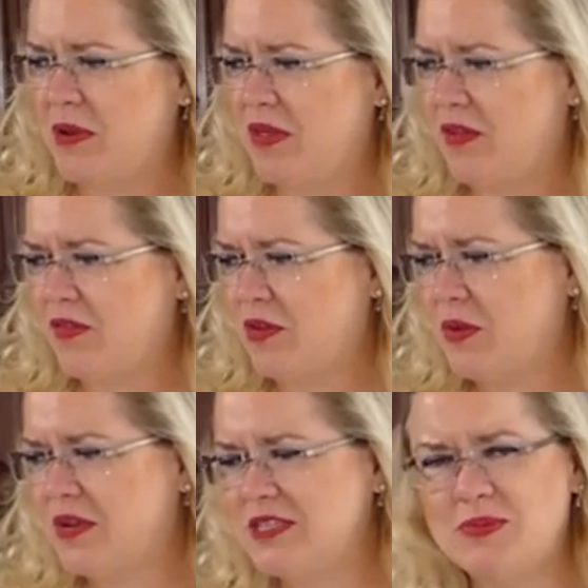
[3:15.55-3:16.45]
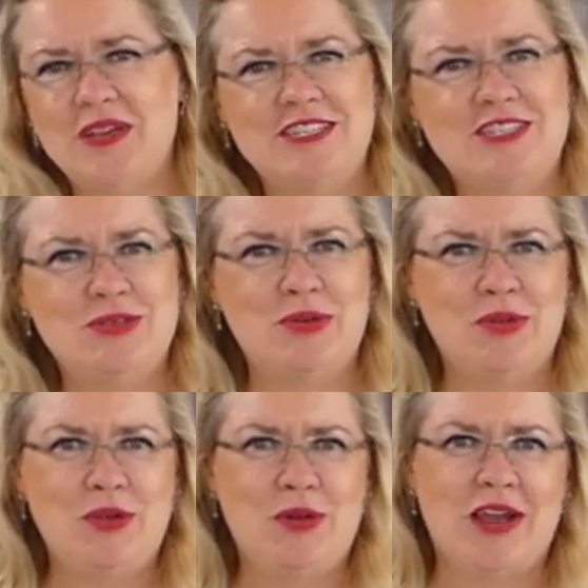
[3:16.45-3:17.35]
but I thought the quickest way to do it
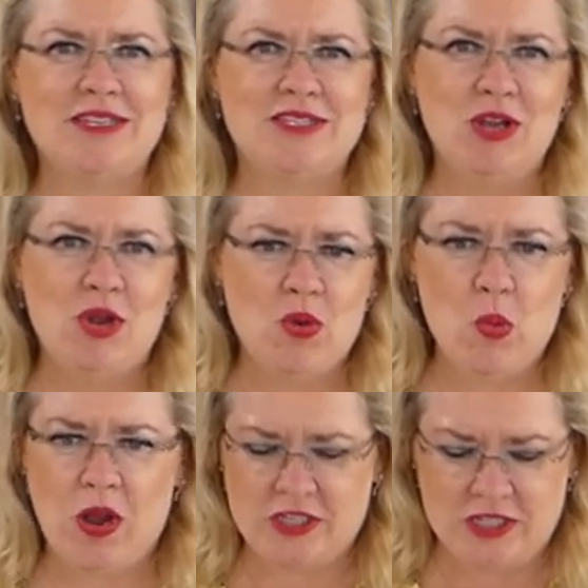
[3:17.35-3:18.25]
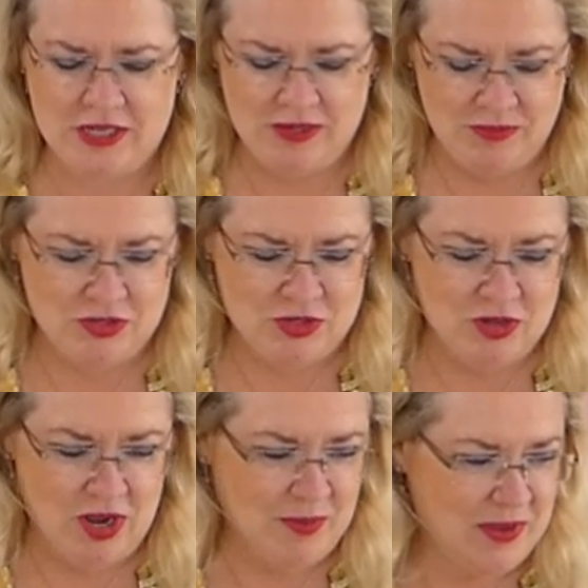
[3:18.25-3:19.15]
with you guys watching, but
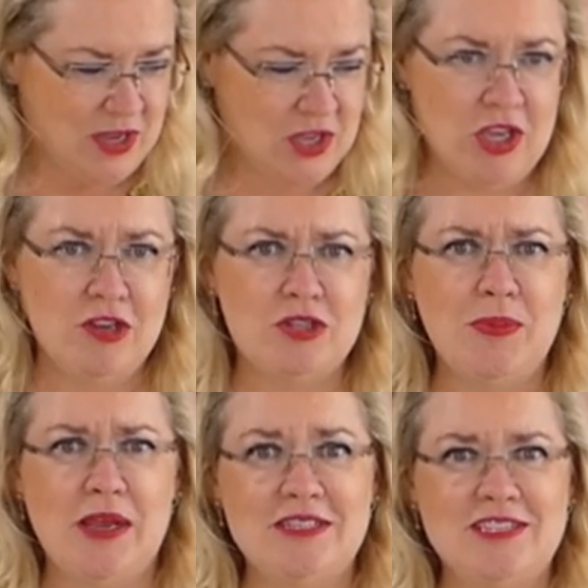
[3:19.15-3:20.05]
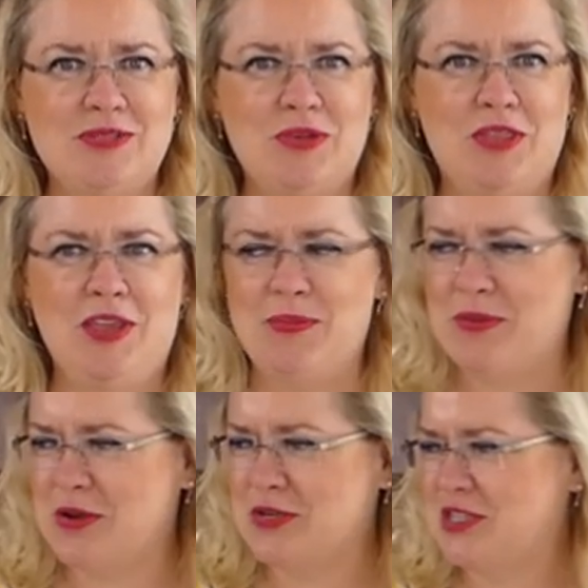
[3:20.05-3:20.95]
not make a huge mess, is with the
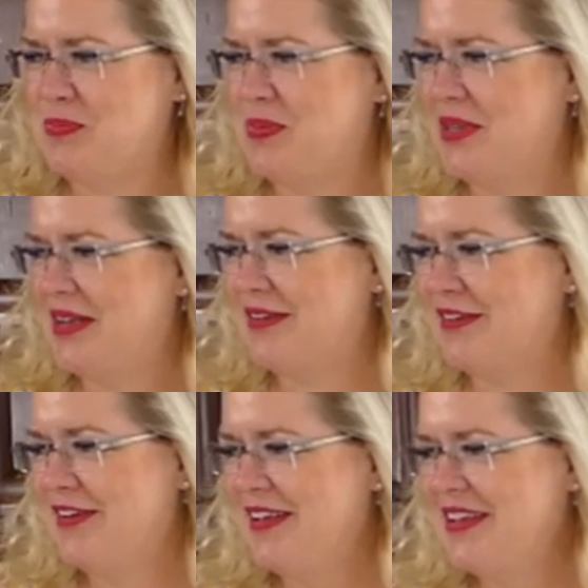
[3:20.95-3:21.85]
immersion blender.